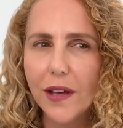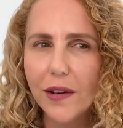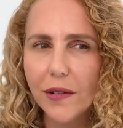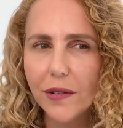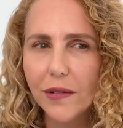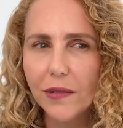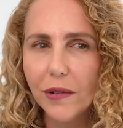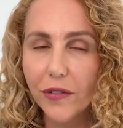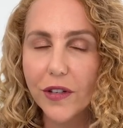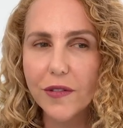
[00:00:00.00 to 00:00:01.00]
you, well,
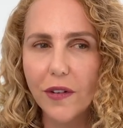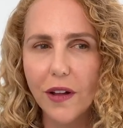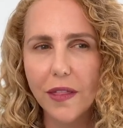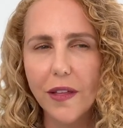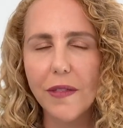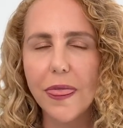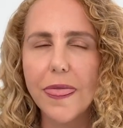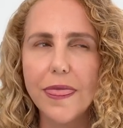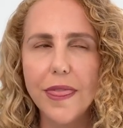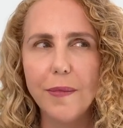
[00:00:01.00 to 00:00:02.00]
first of all,
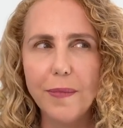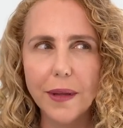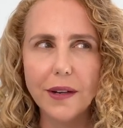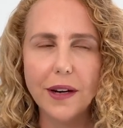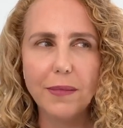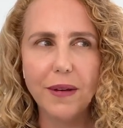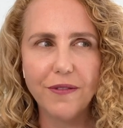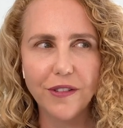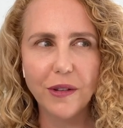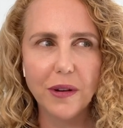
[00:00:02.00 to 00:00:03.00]
the ability to be
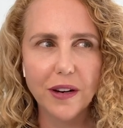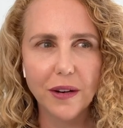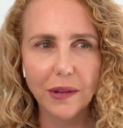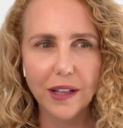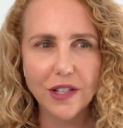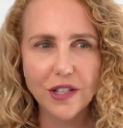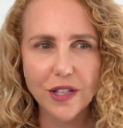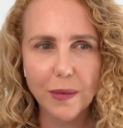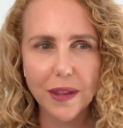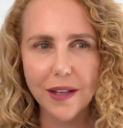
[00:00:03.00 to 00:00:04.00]
fluid in a
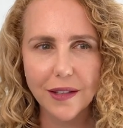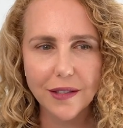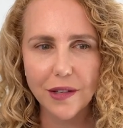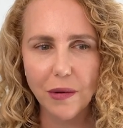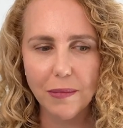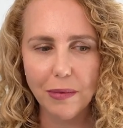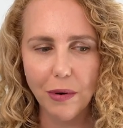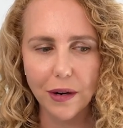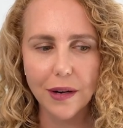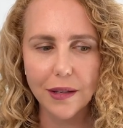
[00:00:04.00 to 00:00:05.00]
relationship, I think, is so
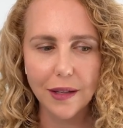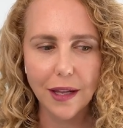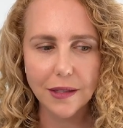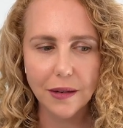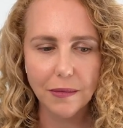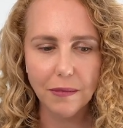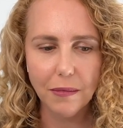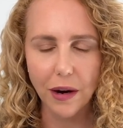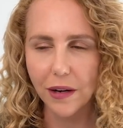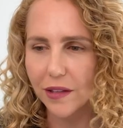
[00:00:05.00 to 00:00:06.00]
important. And that's a
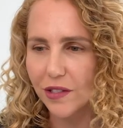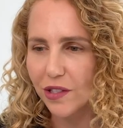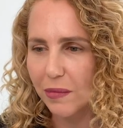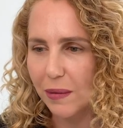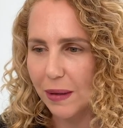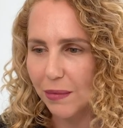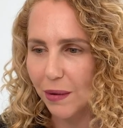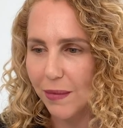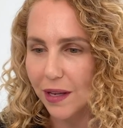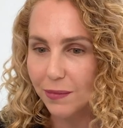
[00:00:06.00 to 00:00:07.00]
mark that so many people
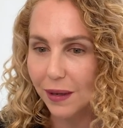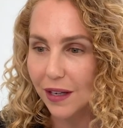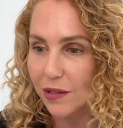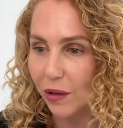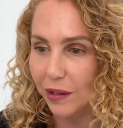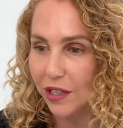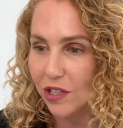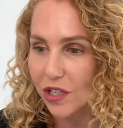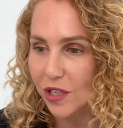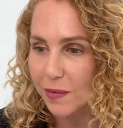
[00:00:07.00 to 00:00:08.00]
miss, because our
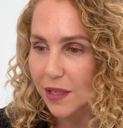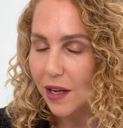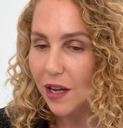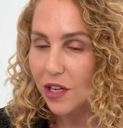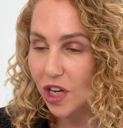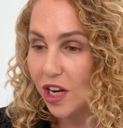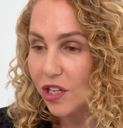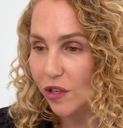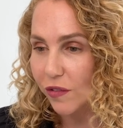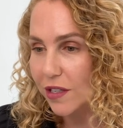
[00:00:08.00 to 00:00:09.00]
relationships
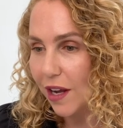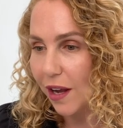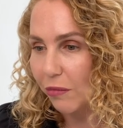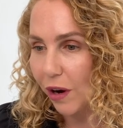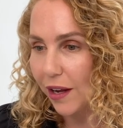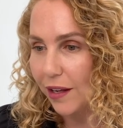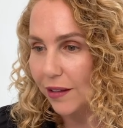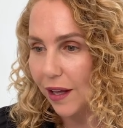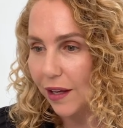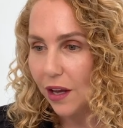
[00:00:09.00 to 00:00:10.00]
change over time, right?
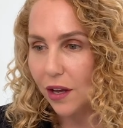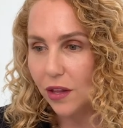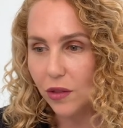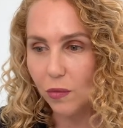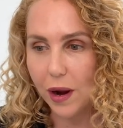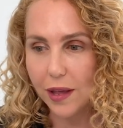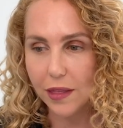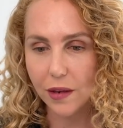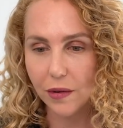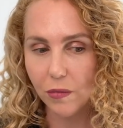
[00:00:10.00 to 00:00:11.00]
Like the way
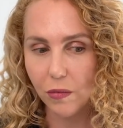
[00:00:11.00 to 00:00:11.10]
that